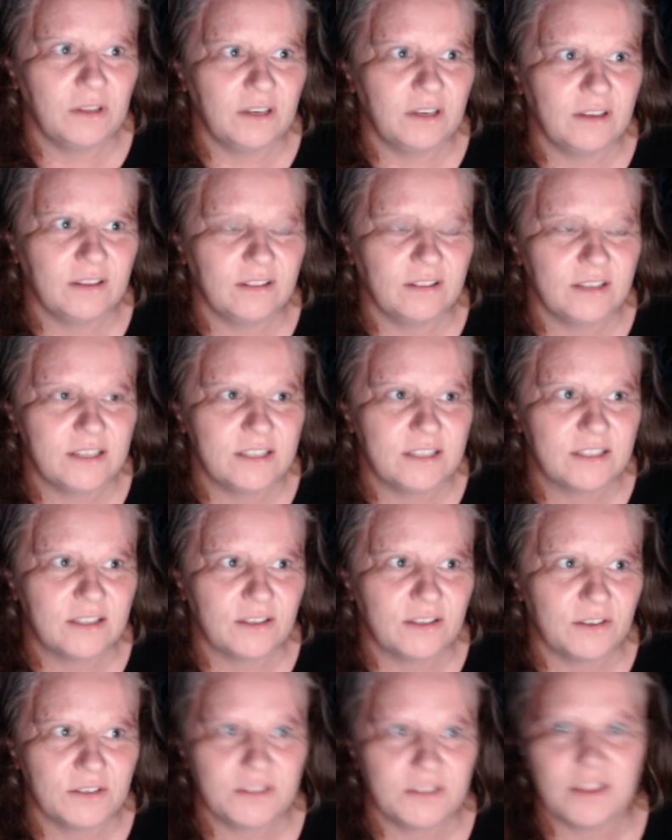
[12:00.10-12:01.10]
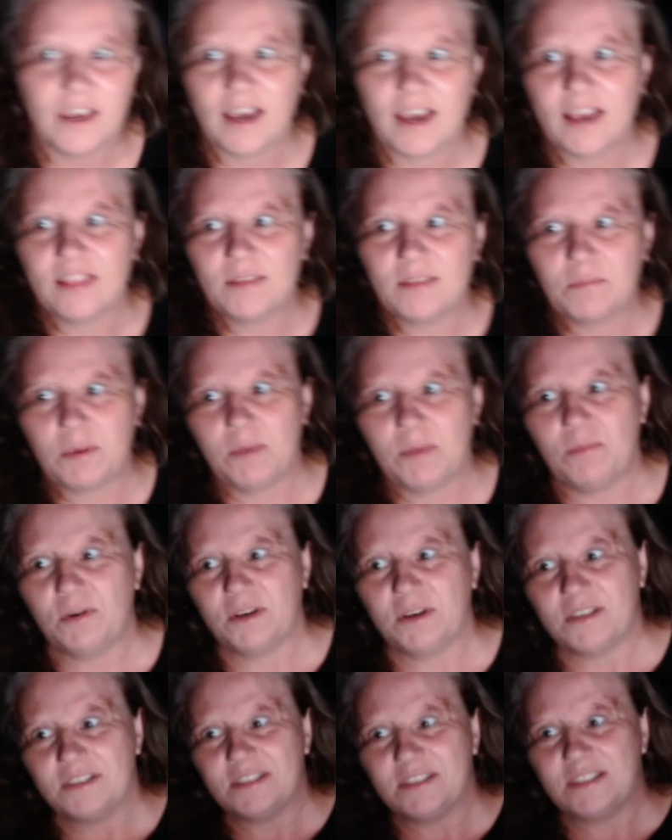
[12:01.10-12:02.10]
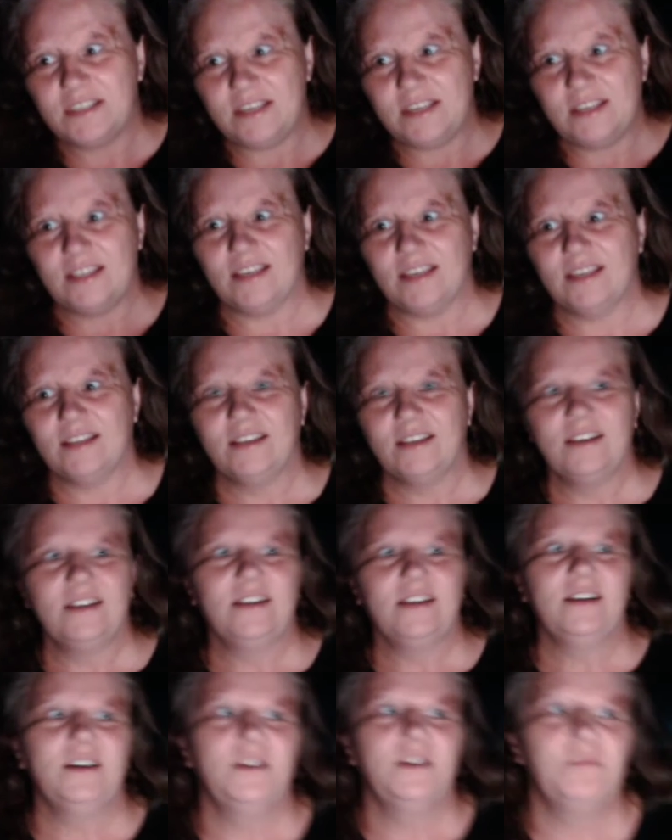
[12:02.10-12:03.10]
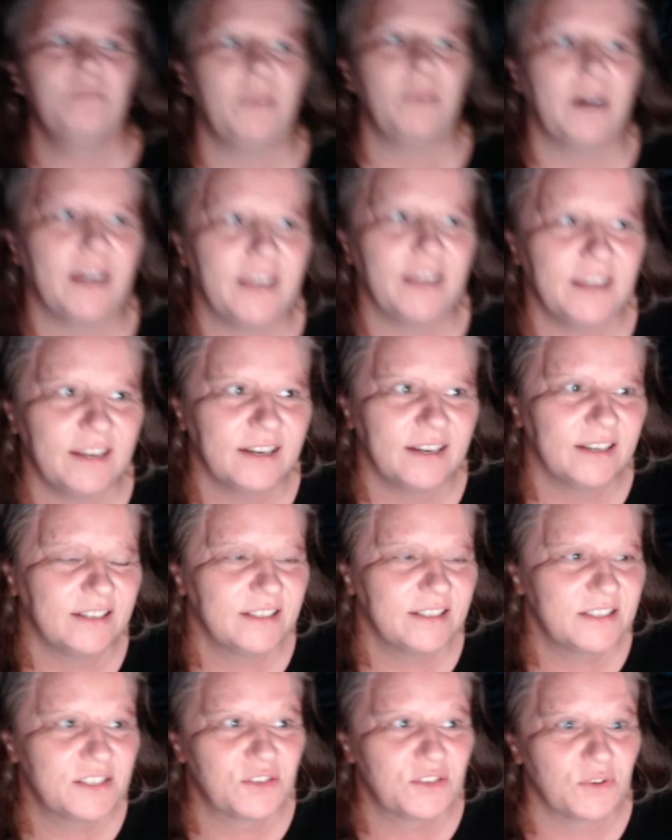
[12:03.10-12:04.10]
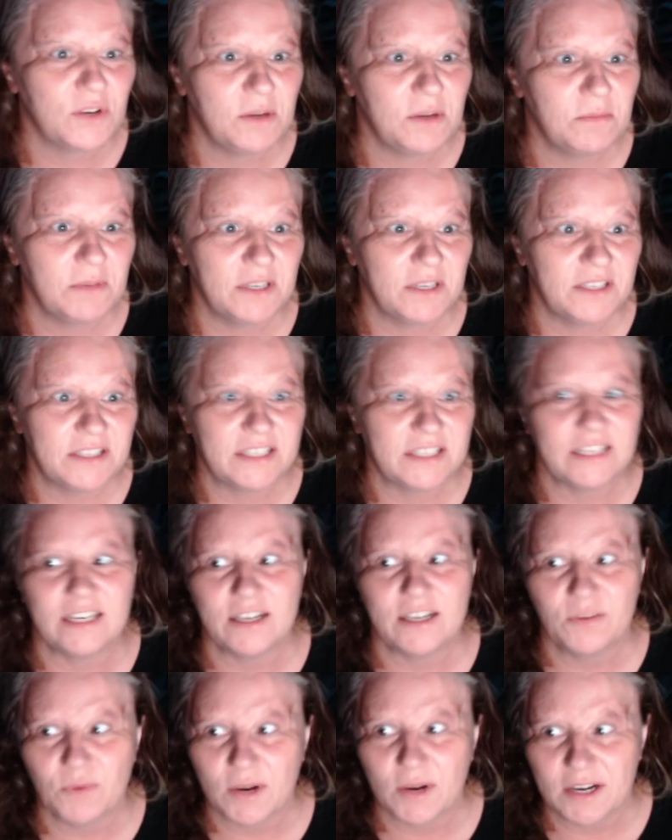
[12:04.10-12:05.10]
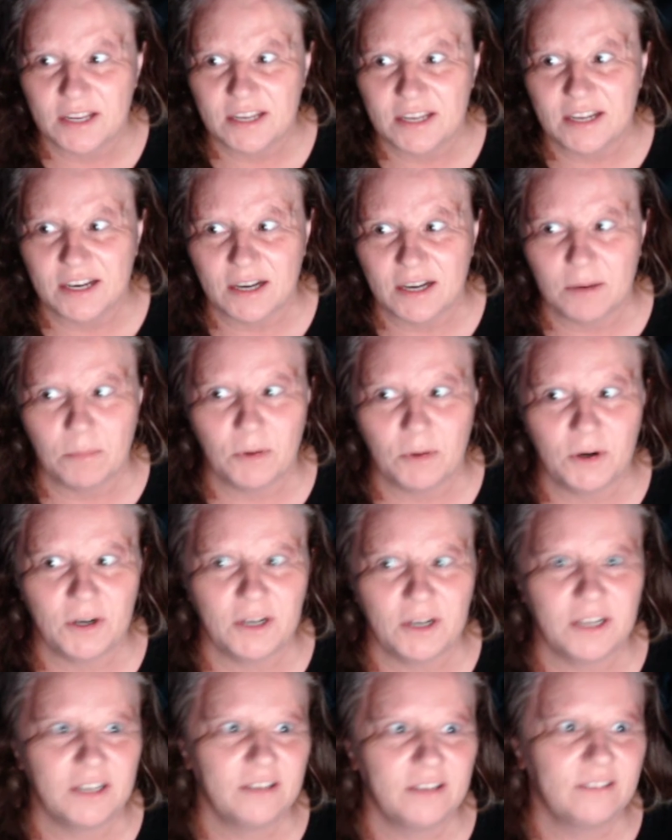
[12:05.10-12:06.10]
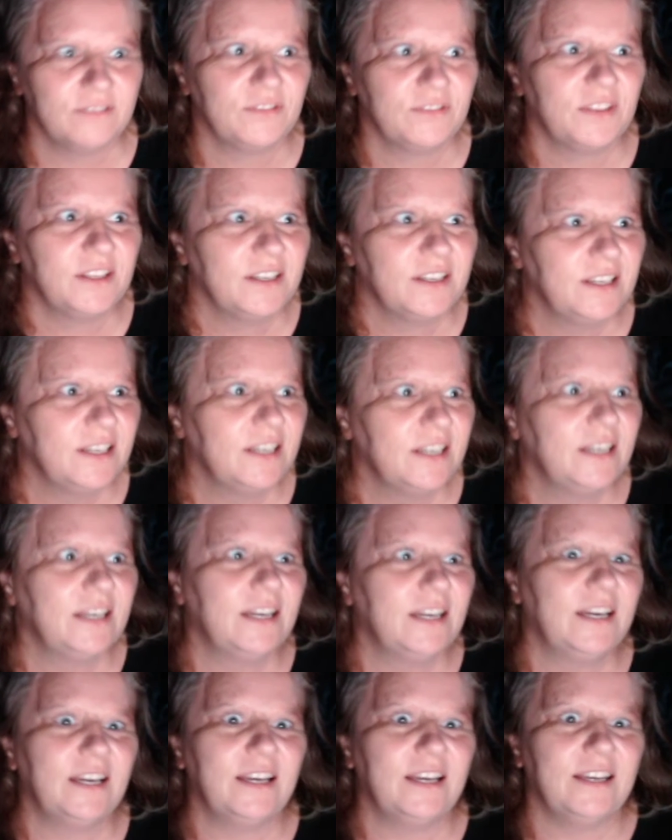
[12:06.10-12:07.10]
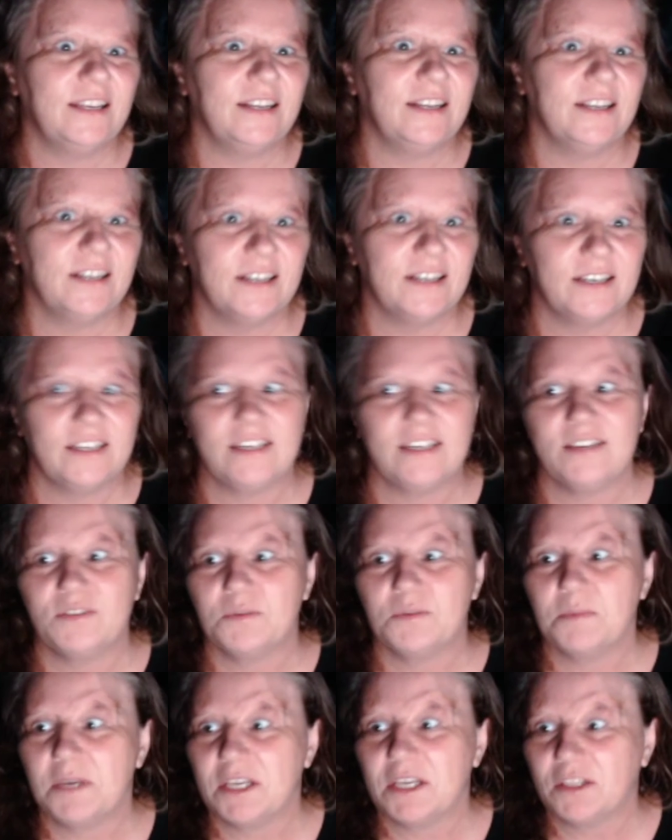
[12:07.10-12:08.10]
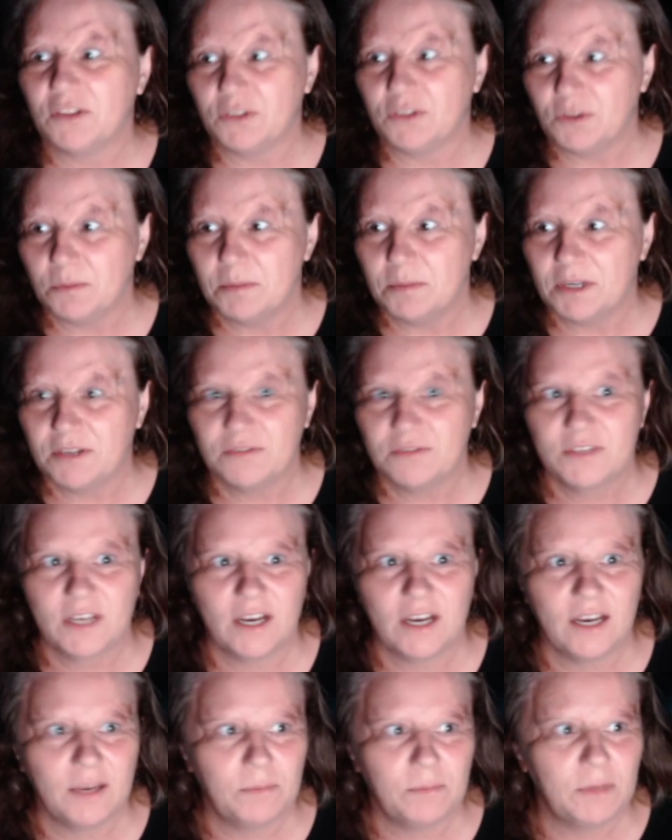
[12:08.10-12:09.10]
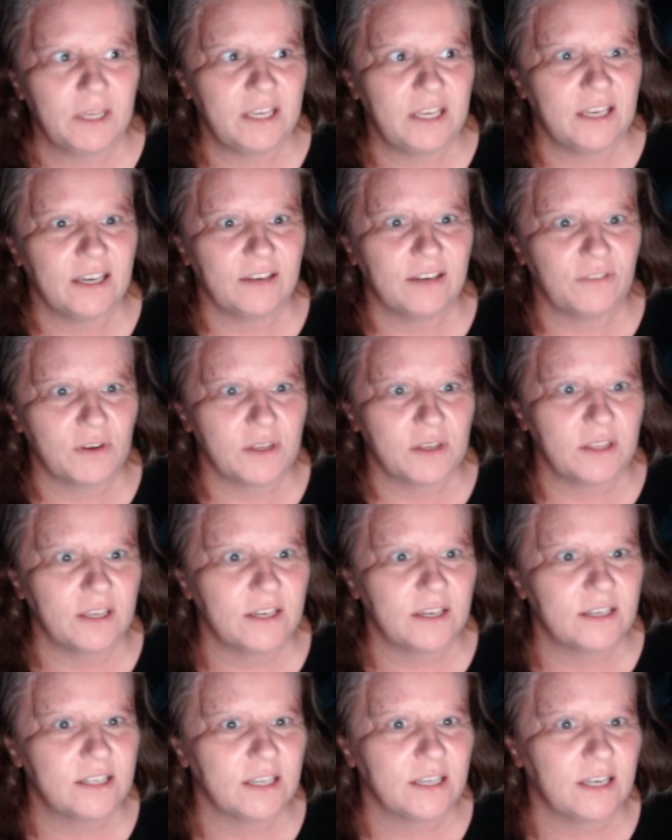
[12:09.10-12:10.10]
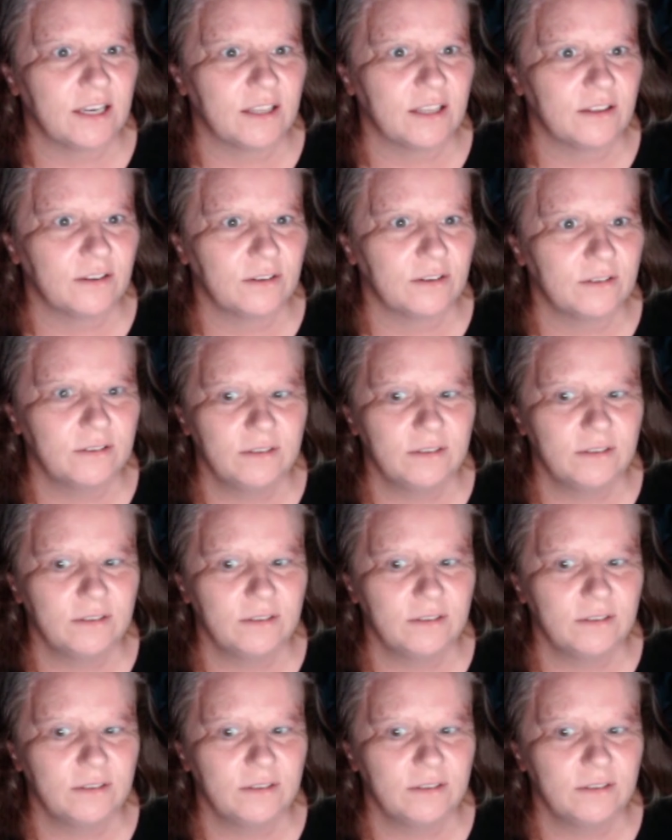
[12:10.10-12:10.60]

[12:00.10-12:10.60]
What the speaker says: at least there's that people can see that my stream is getting ready to come on, and it gives me a little bit of time to get everything together.